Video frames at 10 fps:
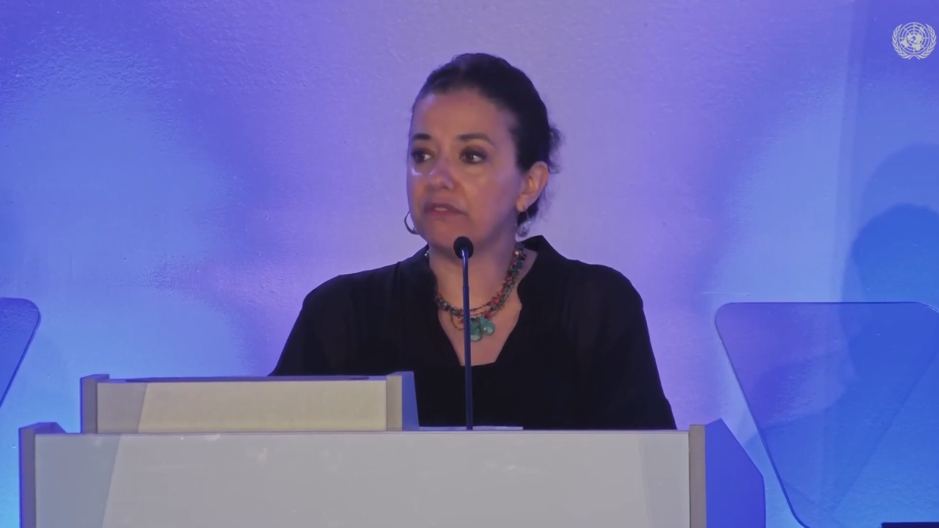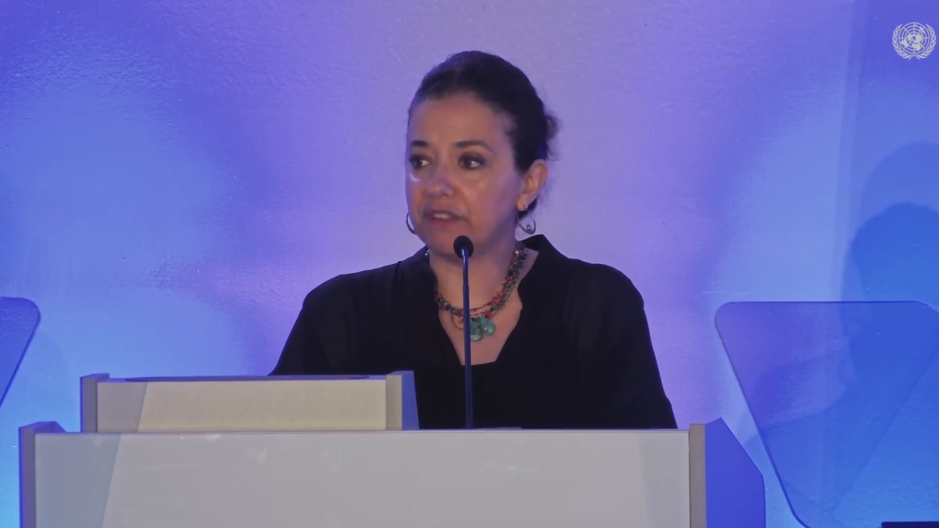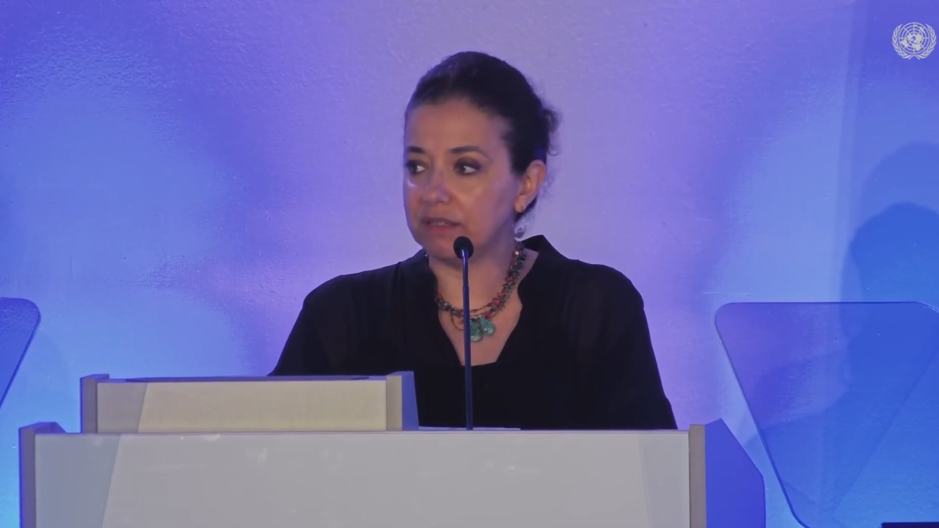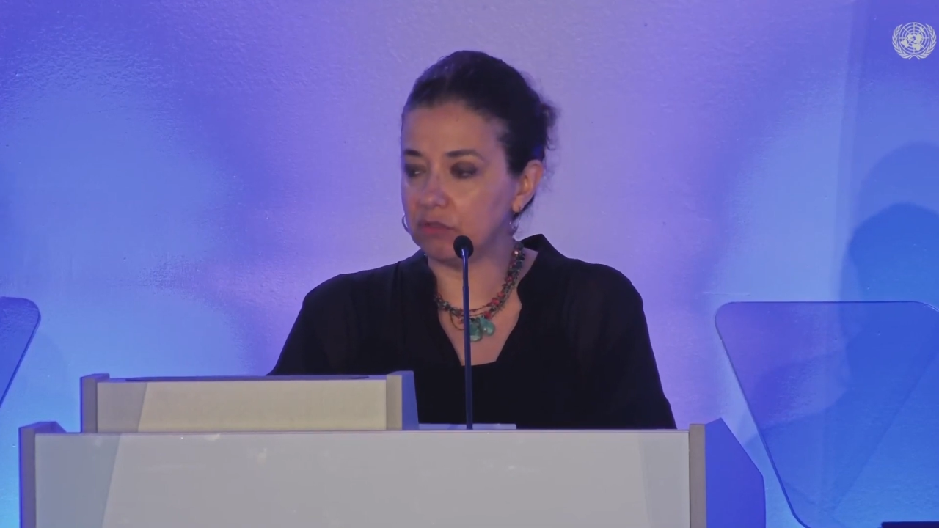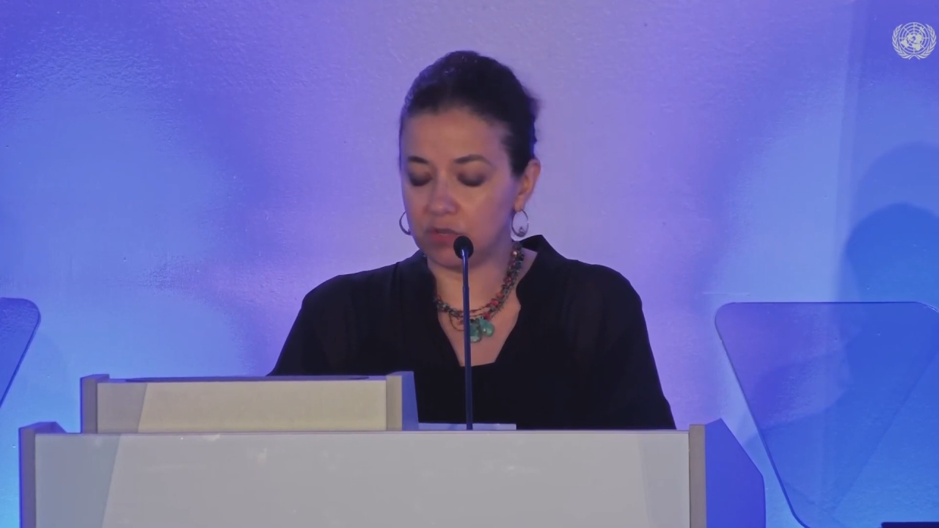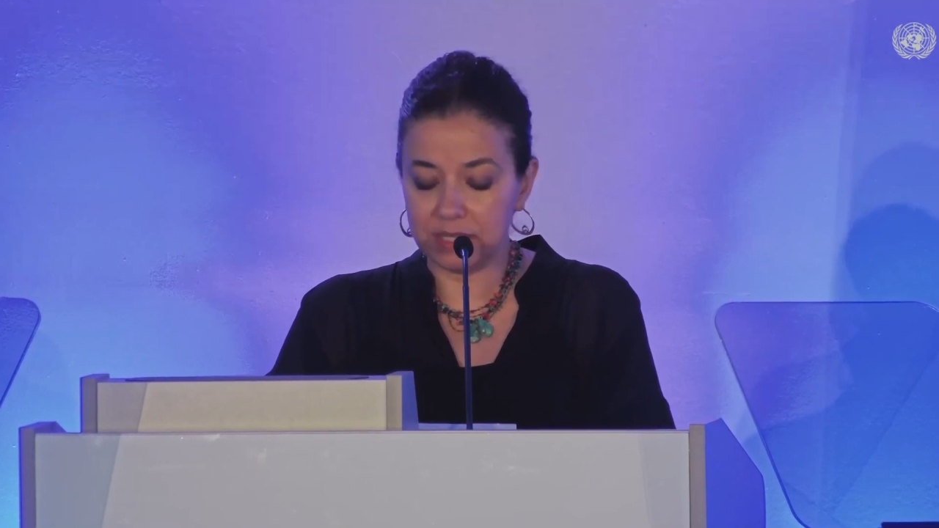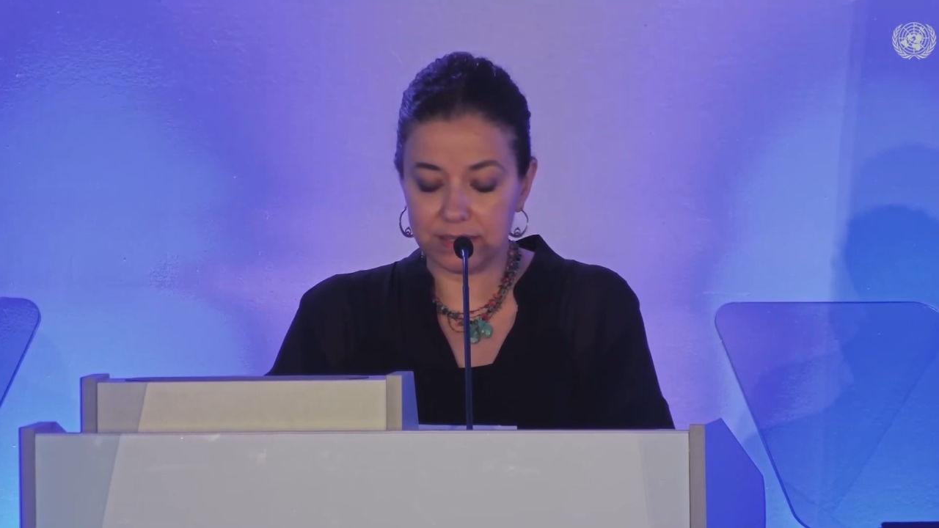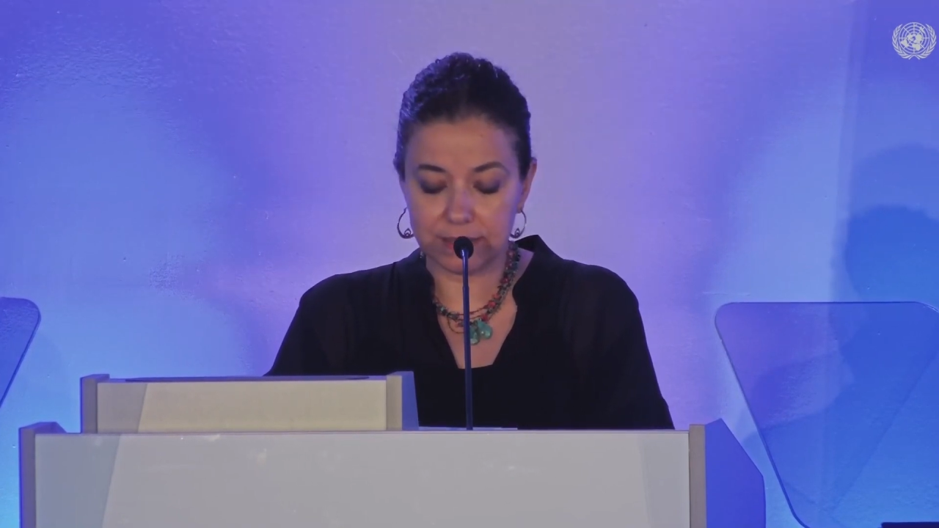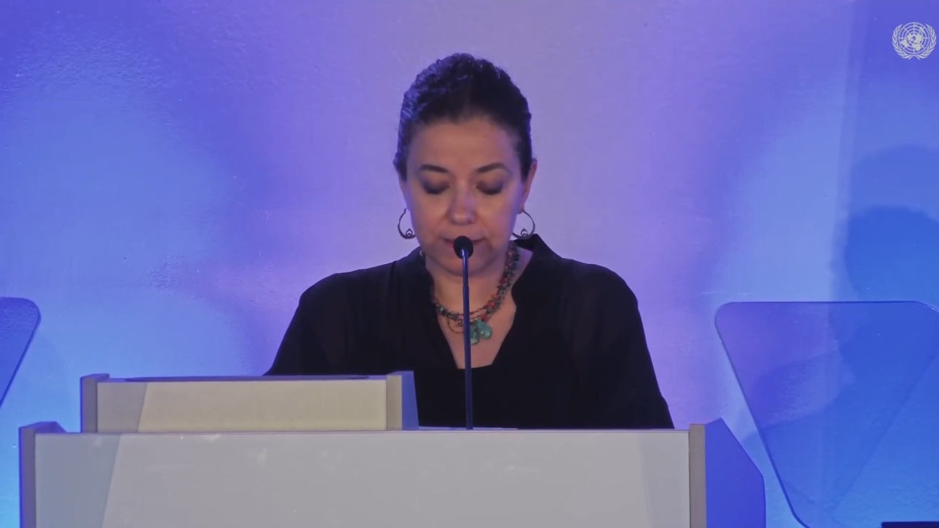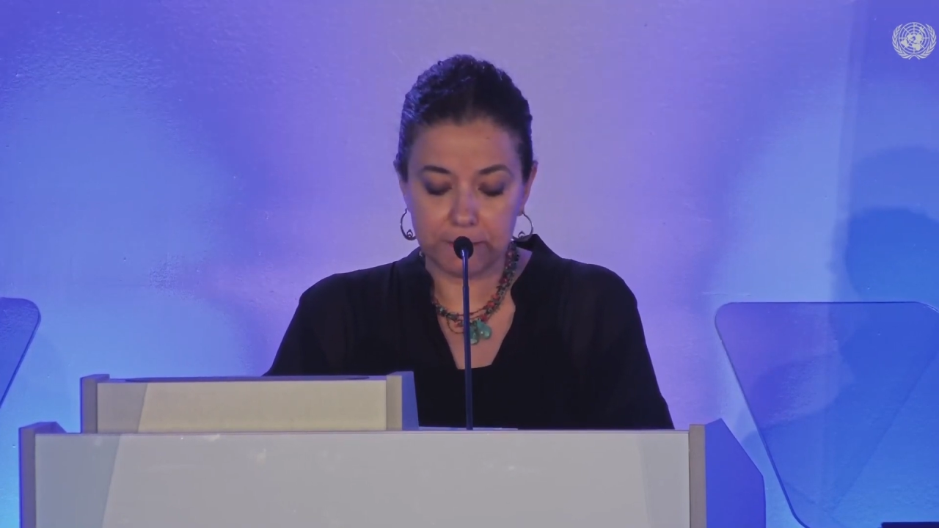of
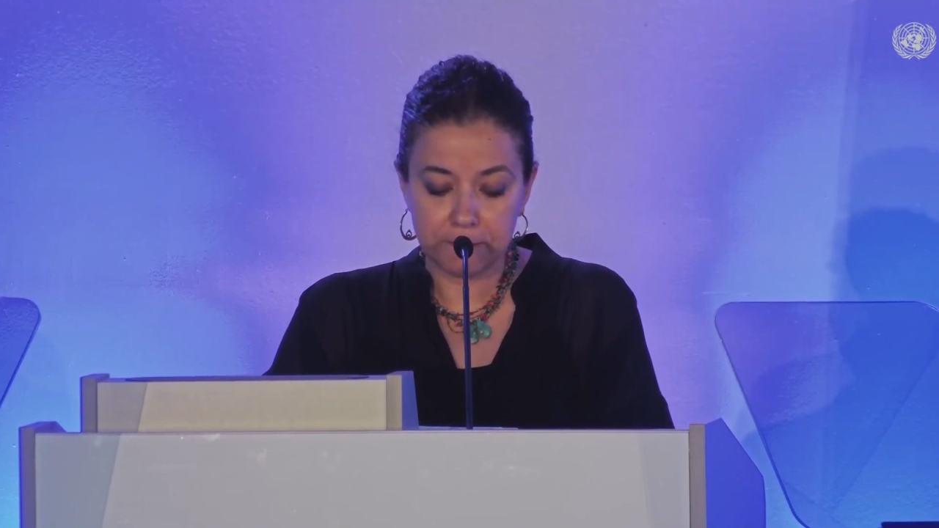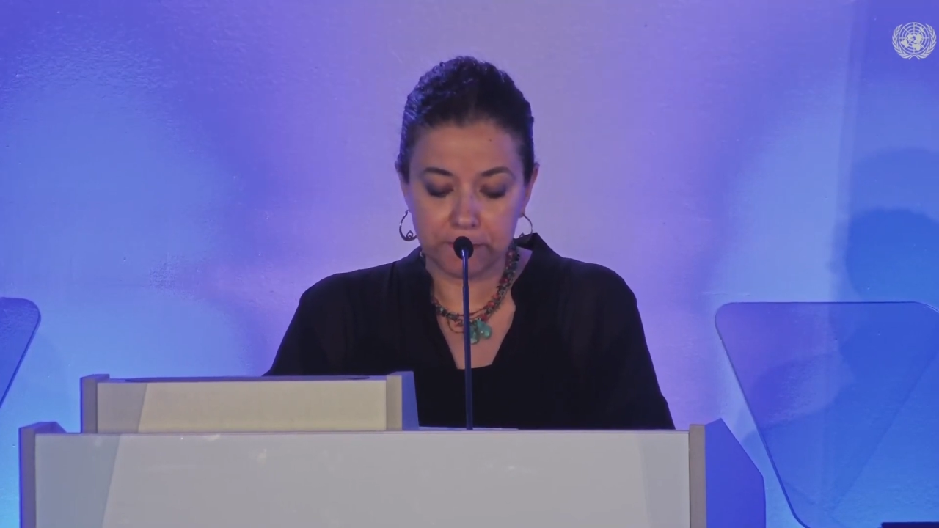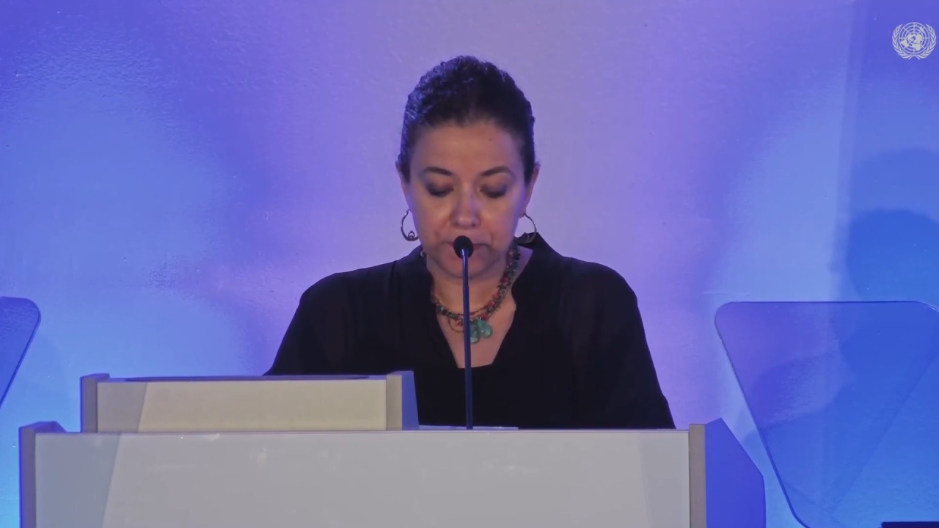countries.